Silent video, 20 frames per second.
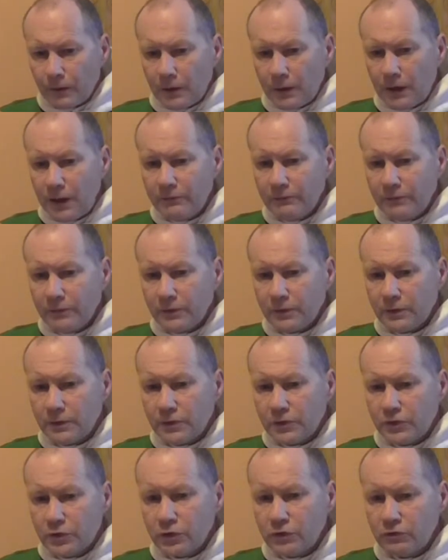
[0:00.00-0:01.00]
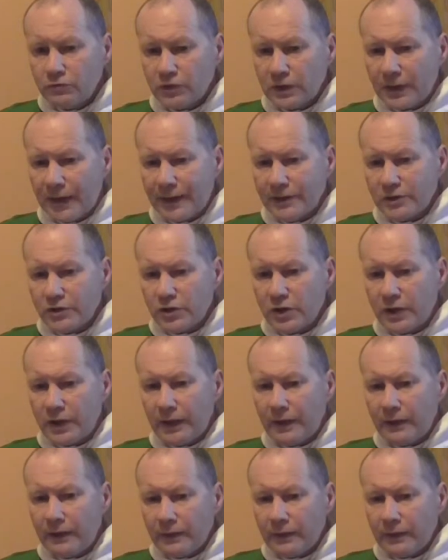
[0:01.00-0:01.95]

Even children actually,